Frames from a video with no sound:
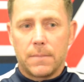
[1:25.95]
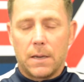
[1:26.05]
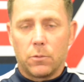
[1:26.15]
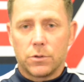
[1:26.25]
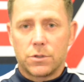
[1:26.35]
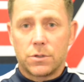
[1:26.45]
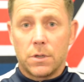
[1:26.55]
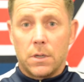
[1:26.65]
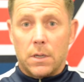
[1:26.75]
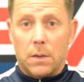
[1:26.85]
it was
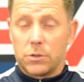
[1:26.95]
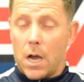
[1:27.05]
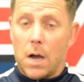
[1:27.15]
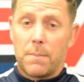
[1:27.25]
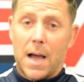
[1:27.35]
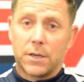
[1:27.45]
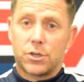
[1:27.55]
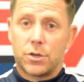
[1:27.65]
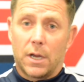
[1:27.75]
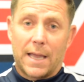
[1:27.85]
a hard
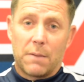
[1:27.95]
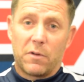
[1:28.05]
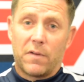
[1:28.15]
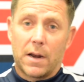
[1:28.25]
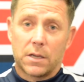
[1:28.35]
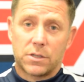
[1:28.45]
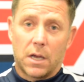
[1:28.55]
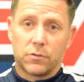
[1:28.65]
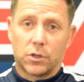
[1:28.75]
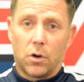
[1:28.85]
match. Again, we found
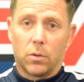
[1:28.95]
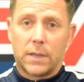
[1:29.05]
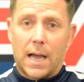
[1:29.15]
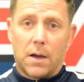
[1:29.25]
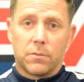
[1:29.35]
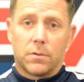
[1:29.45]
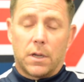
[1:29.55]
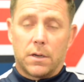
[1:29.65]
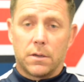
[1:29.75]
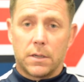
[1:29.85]
ourselves a goal down
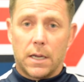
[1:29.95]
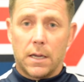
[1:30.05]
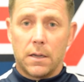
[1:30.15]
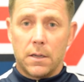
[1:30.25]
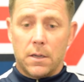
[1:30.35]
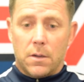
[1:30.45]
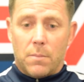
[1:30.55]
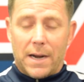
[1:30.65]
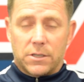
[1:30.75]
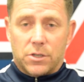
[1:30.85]
and
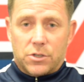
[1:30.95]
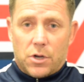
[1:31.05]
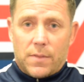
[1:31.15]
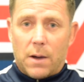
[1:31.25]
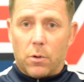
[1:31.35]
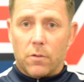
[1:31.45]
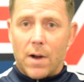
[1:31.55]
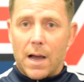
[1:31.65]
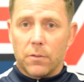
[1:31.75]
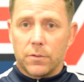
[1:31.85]
managed to turn that one
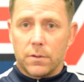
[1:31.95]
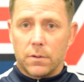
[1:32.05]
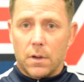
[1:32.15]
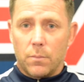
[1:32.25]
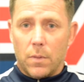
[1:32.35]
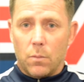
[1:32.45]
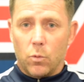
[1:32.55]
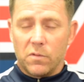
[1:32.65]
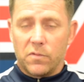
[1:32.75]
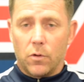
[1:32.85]
around and
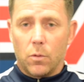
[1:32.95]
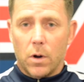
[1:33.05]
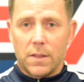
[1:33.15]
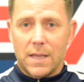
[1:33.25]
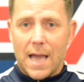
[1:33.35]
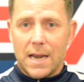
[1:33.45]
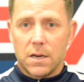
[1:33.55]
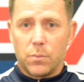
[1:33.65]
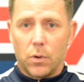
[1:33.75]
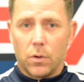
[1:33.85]
won 4-1 in the
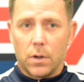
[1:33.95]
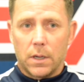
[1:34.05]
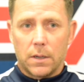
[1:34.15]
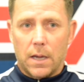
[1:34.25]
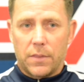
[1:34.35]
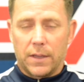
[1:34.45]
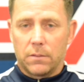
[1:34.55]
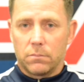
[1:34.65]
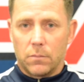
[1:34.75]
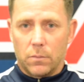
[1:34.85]
end. But I think
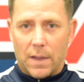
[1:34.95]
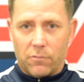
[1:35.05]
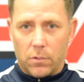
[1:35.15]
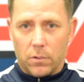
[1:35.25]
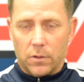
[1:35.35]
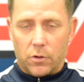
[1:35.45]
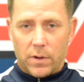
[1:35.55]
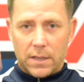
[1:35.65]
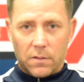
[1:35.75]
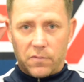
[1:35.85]
everyone will
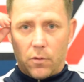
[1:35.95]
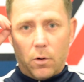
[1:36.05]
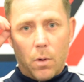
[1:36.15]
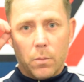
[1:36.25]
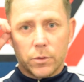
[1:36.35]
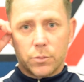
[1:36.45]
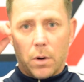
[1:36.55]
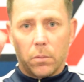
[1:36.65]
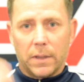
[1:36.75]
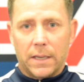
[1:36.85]
agree that 4-1 was
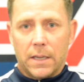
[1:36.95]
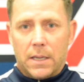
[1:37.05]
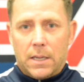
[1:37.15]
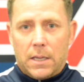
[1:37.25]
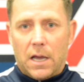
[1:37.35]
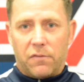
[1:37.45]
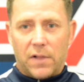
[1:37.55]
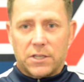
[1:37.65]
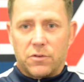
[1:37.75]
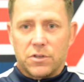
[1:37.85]
probably a
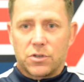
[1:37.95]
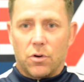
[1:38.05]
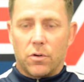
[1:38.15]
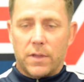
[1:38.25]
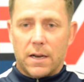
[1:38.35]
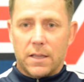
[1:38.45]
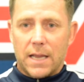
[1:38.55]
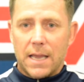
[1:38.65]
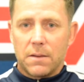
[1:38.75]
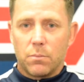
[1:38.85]
flattering score at the end of the
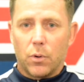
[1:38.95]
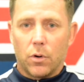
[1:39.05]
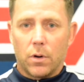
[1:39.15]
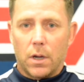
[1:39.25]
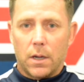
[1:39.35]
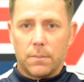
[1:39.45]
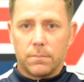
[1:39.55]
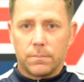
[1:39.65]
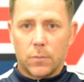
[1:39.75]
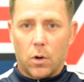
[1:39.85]
day. But
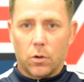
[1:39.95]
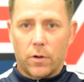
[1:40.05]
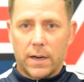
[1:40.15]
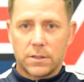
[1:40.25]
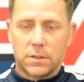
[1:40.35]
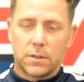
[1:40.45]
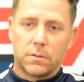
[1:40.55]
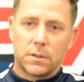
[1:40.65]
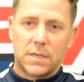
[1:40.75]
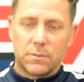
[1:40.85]
all credit to
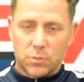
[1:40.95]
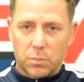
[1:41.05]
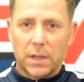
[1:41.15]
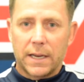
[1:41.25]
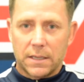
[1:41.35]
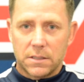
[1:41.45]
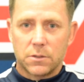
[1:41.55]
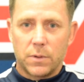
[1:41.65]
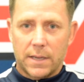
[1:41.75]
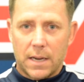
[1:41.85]
the teams we played against
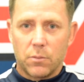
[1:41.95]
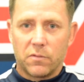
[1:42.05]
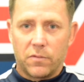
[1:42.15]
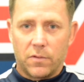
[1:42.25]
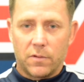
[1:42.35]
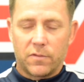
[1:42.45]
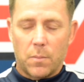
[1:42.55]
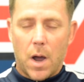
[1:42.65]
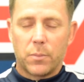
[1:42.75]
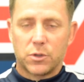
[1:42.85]
this weekend. But
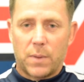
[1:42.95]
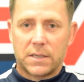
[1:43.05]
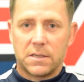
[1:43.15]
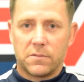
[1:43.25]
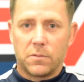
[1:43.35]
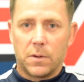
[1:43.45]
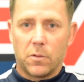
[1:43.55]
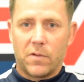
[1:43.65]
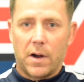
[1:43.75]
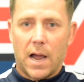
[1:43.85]
from our perspective, we
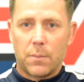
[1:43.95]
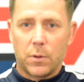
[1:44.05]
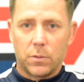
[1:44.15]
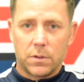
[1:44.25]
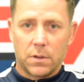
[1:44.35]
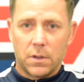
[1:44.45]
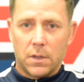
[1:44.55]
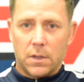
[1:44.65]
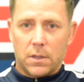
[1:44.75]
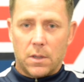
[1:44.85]
were very happy with
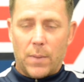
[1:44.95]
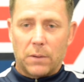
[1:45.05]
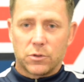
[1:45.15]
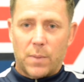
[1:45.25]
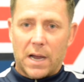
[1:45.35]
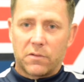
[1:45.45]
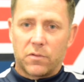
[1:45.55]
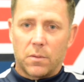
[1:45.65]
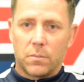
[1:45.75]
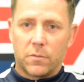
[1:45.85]
the bounce back
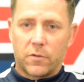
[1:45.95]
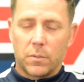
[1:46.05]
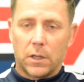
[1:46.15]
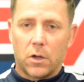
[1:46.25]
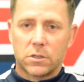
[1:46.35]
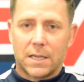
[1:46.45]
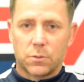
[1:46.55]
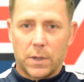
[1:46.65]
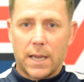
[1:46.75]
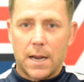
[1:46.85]
from the loss last
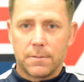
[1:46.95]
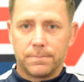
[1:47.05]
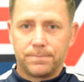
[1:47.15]
weekend.